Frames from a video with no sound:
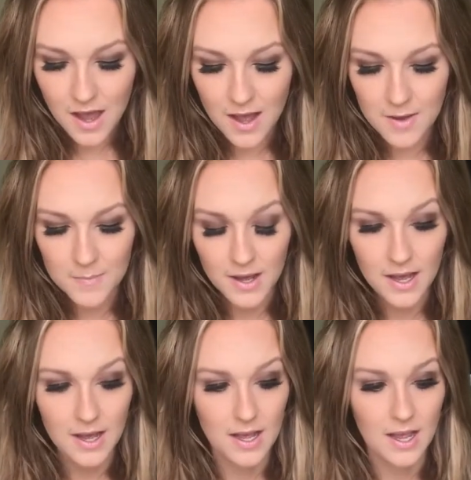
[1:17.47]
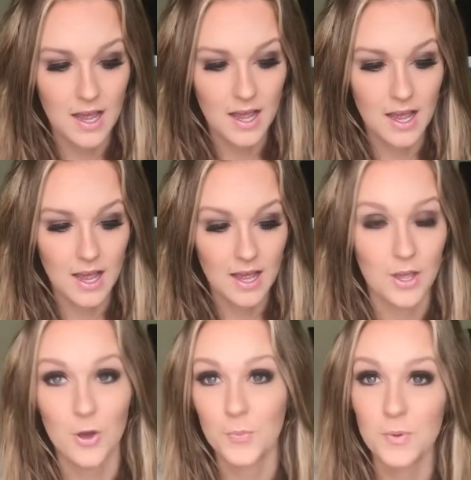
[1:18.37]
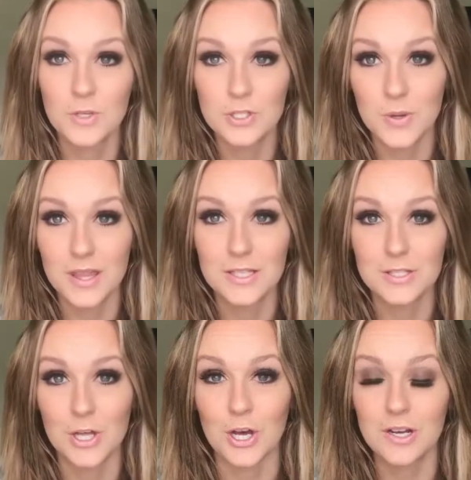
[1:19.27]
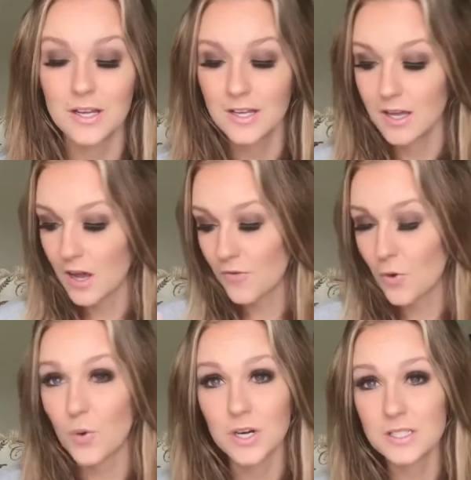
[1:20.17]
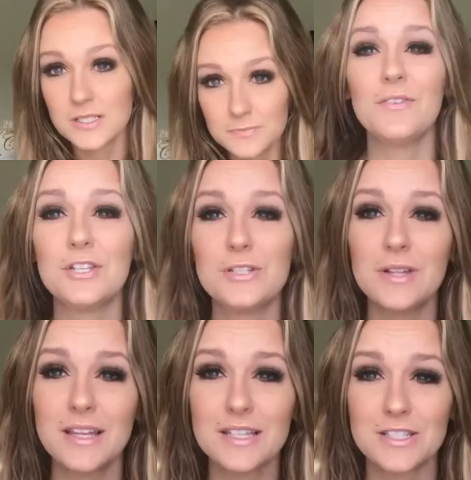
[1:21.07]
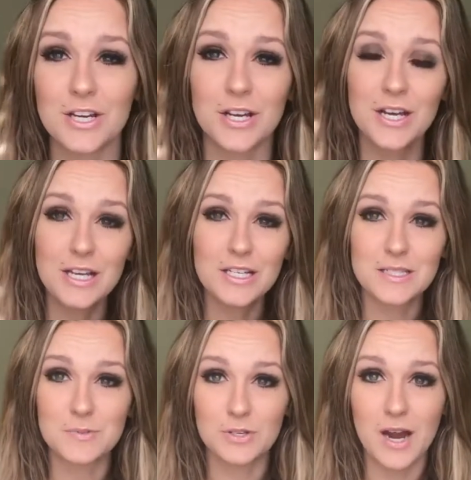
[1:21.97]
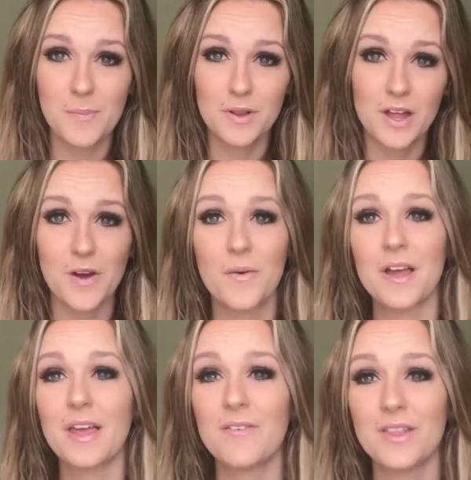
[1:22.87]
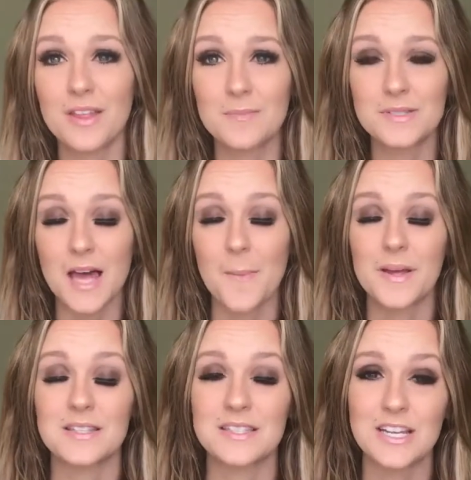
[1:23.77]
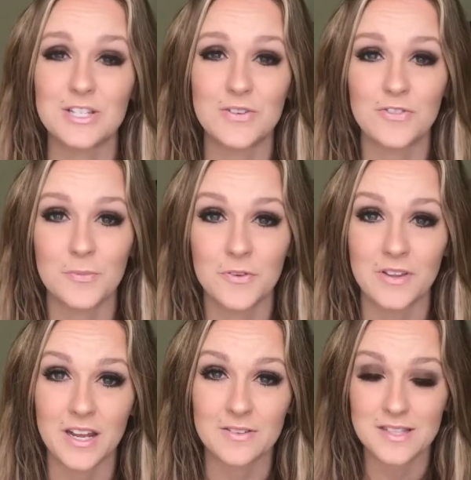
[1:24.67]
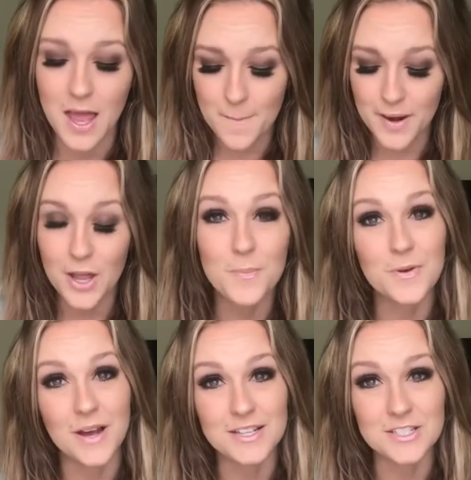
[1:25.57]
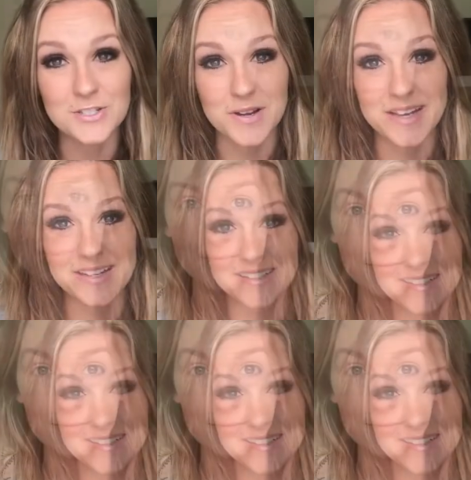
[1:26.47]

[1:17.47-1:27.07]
I hope you enjoy this look. Of course, if you do like this look, subscribe below, give it a thumbs up, and stay tuned for more videos. But I hope you guys enjoy.